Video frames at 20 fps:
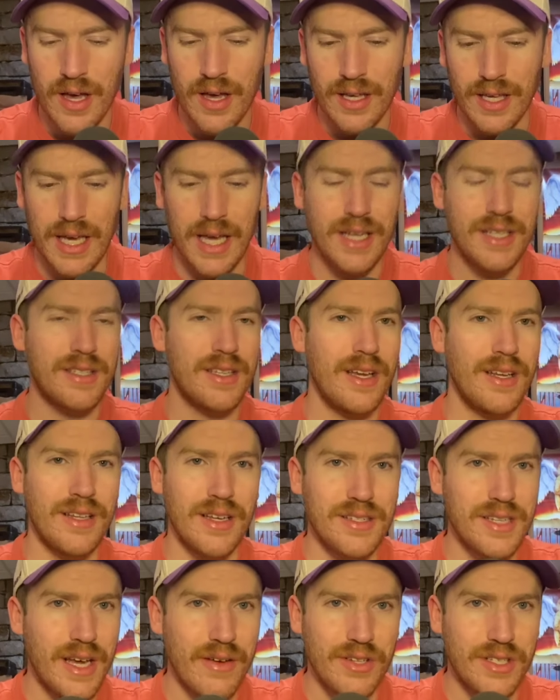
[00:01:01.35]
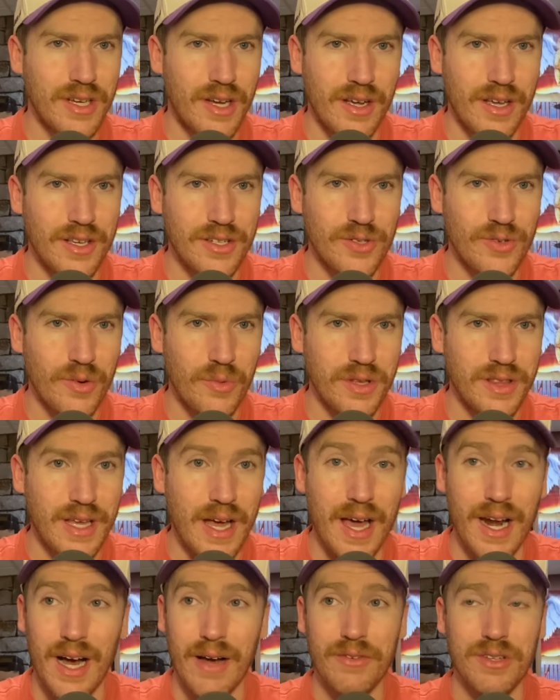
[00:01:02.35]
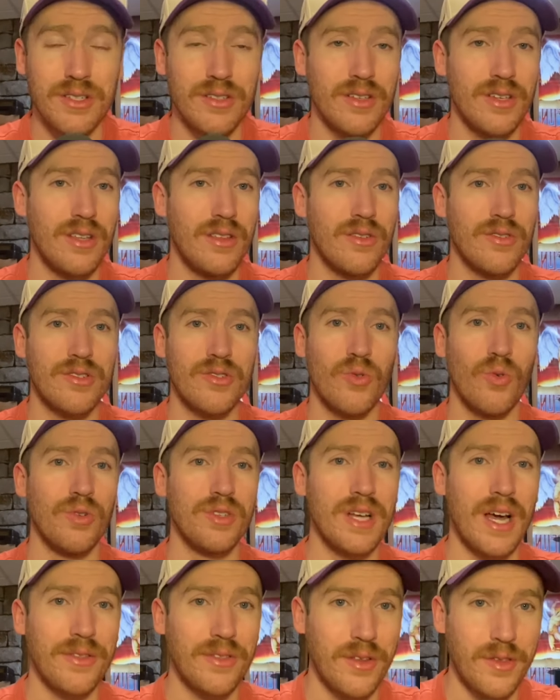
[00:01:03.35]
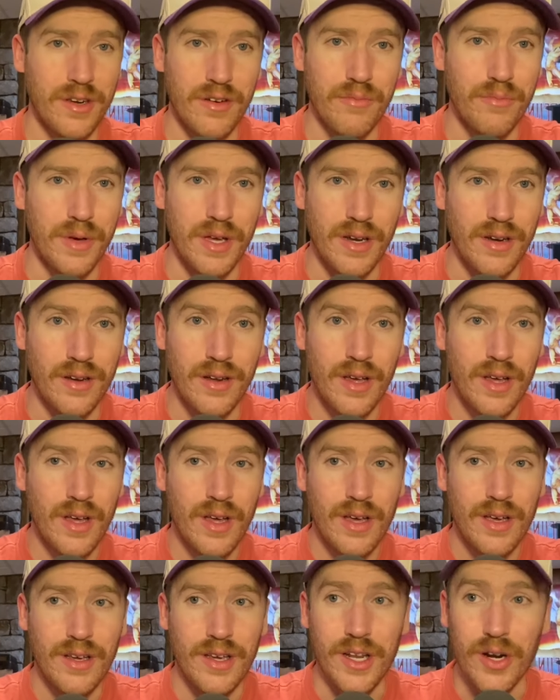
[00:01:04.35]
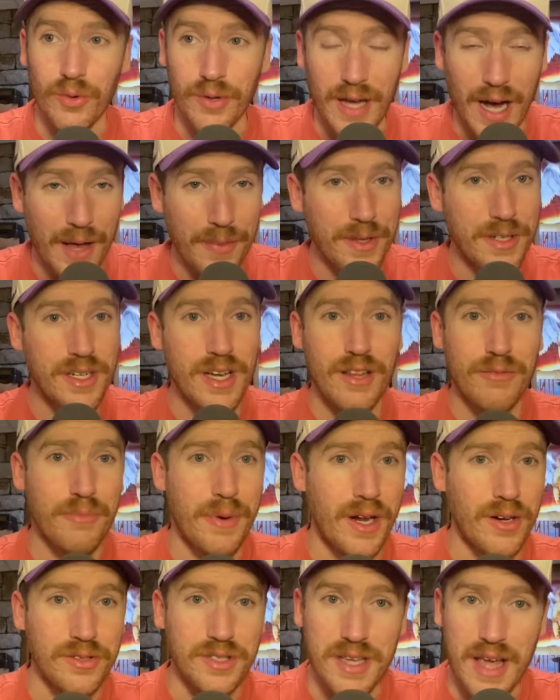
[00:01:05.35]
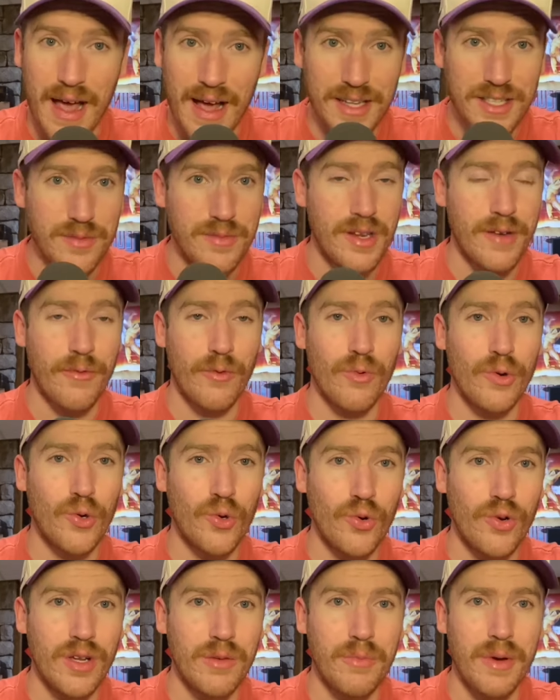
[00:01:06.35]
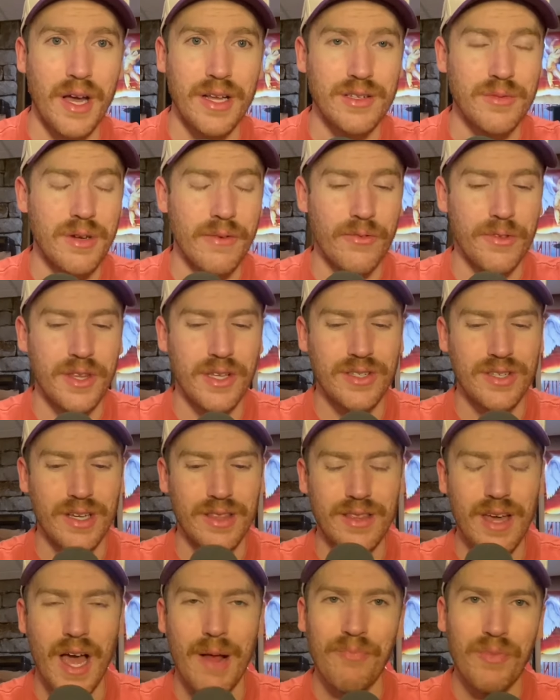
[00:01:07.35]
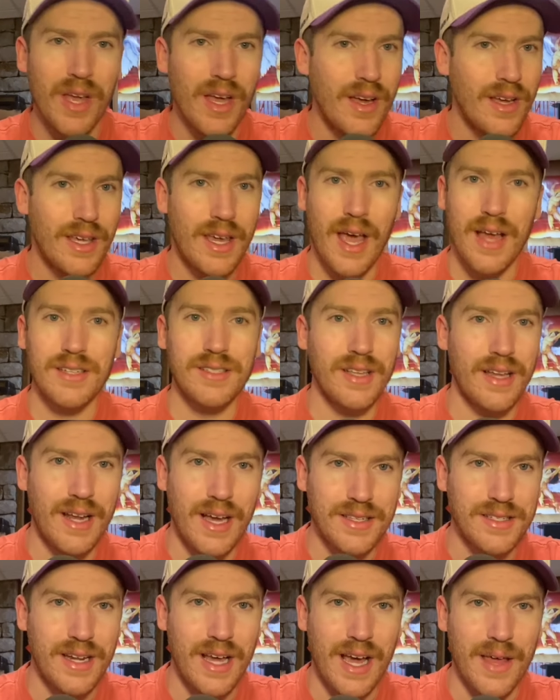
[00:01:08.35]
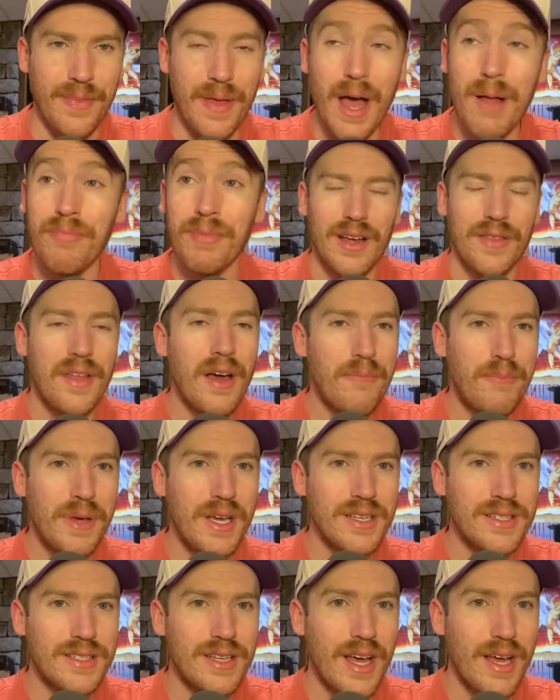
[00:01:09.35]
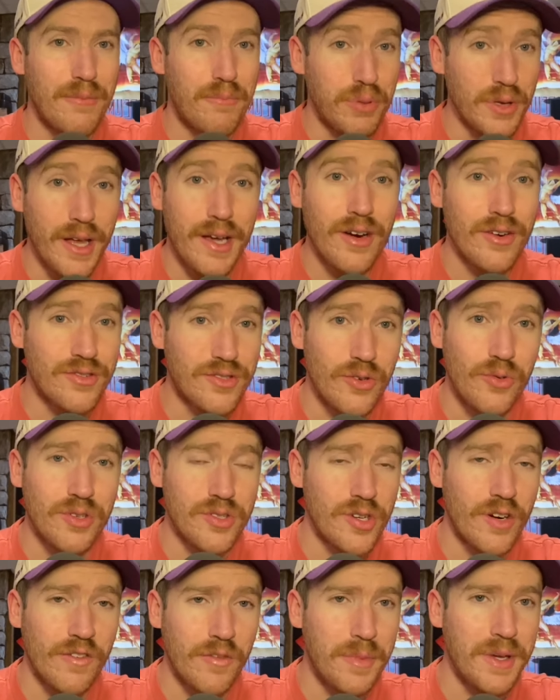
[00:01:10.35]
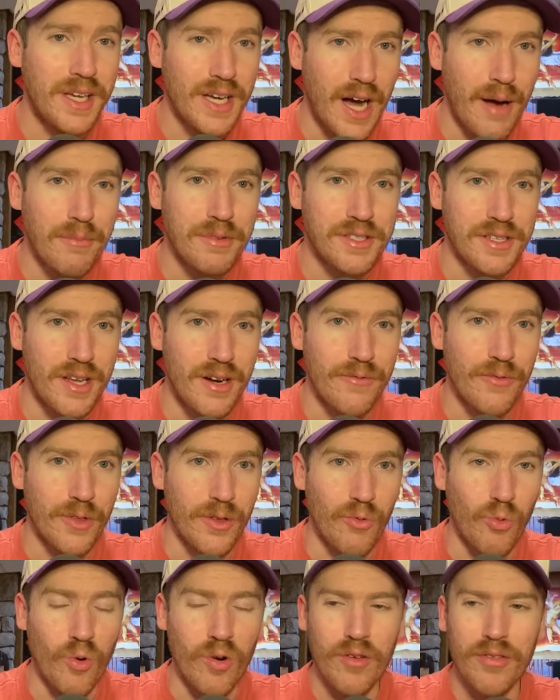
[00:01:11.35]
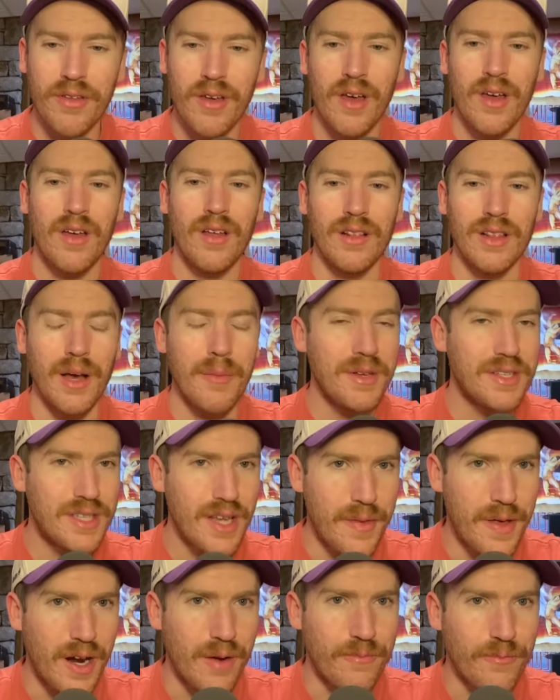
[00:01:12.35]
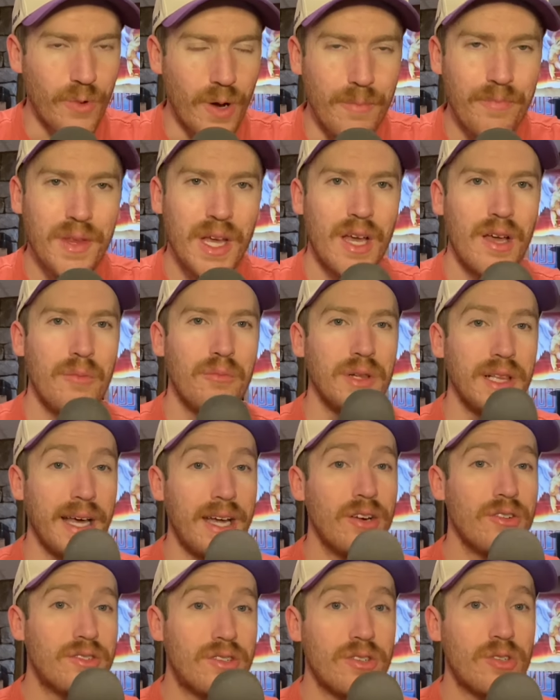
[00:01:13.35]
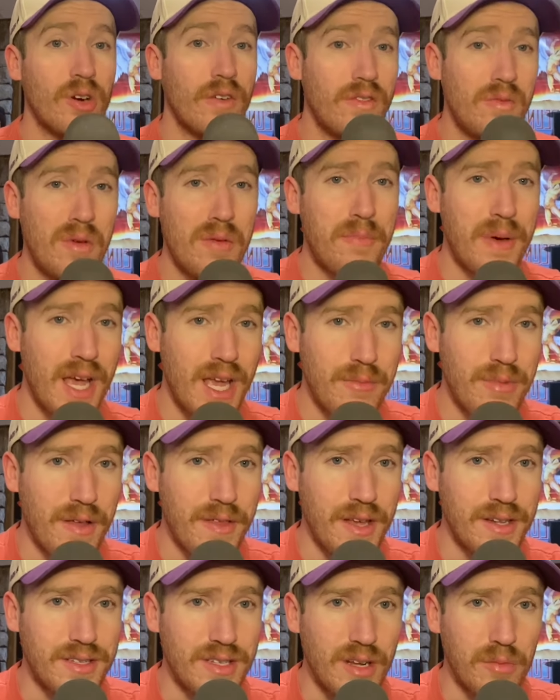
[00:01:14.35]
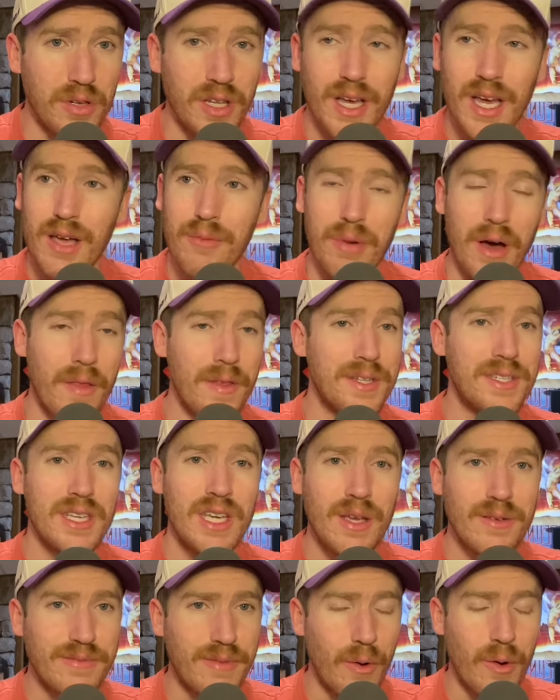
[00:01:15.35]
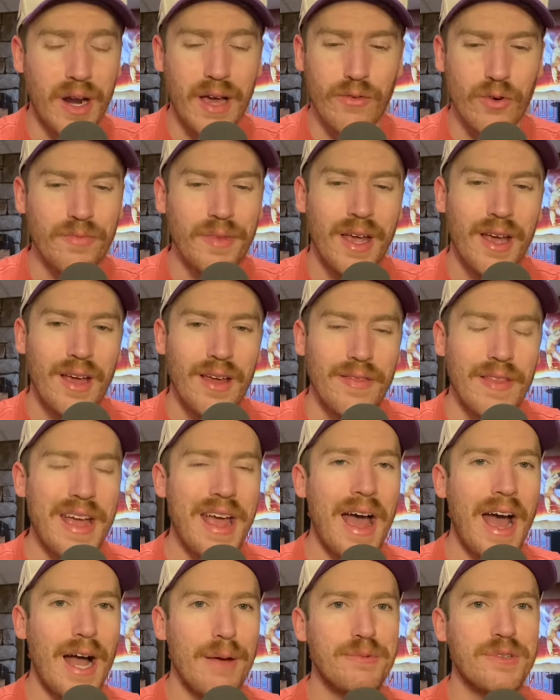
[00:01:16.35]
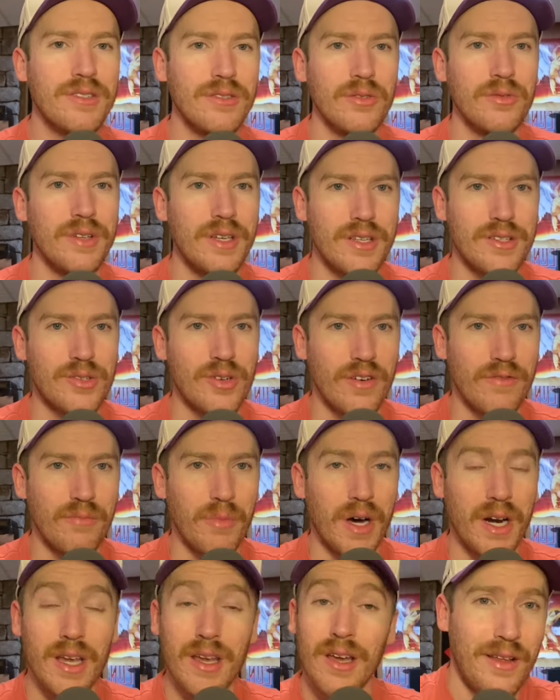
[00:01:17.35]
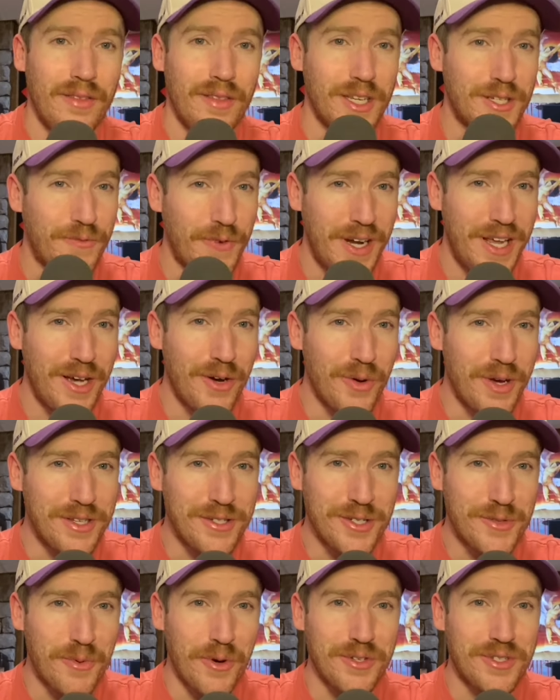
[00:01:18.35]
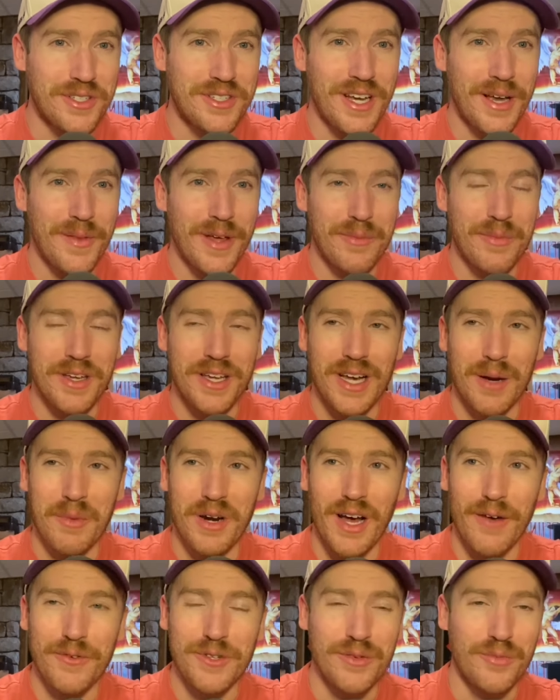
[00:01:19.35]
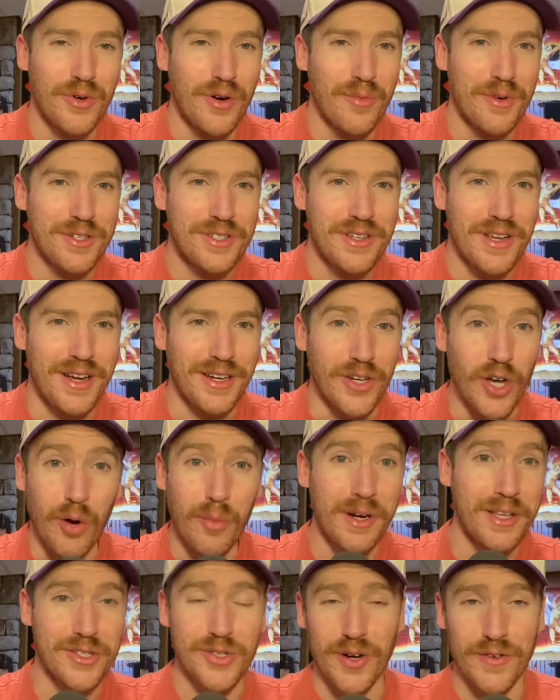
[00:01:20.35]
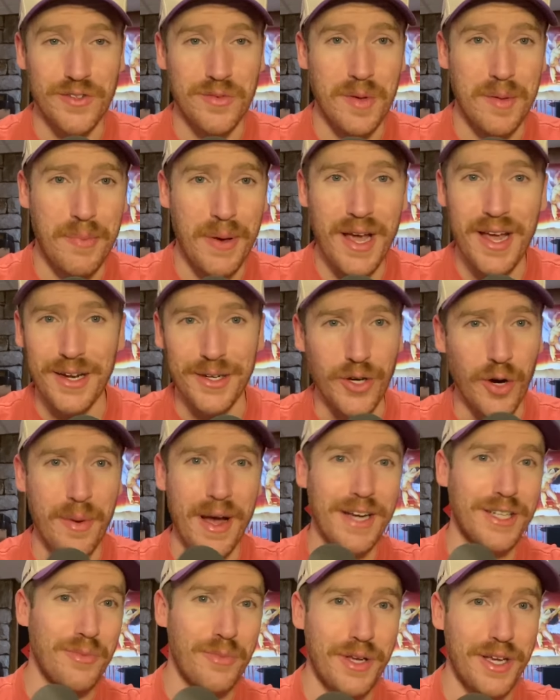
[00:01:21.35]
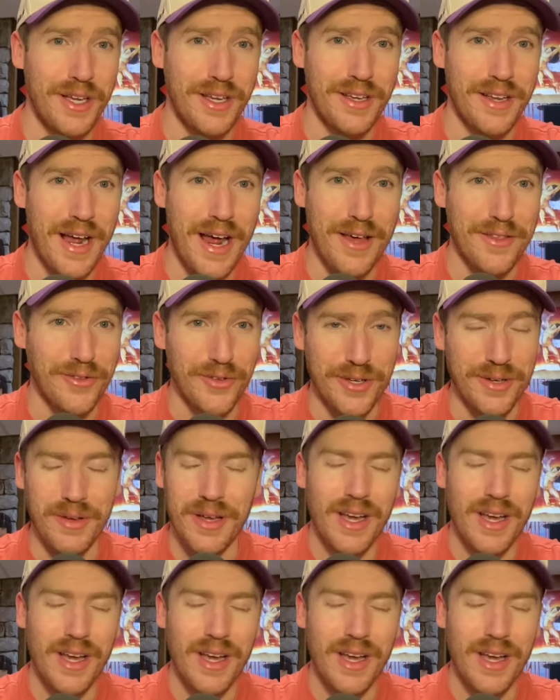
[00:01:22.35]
Kansas State doesn't have a ton of history with that. Obviously, there's schools out there that have been, you know, gotten the death penalty, had some different recruiting bans, some different things like that. Kansas State hasn't had that. That being said, players do deserve to be compensated for their worth. Let me say that up front. Players deserve to be paid by the NCAA, by the teams, by whatever. They absolutely deserve money. This video isn't supposed to sound like me coming off as a boomer saying, nobody deserves to be paid, go back to being an athlete.